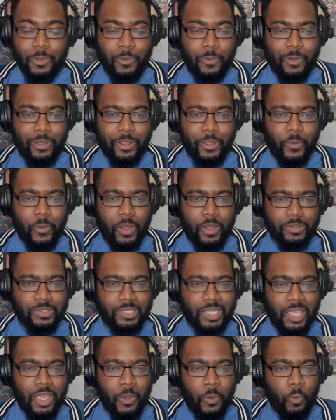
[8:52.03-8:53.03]
quote
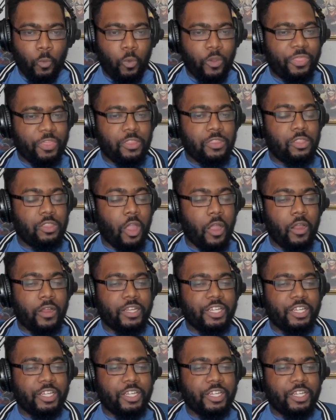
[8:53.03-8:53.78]
unquote, with Dark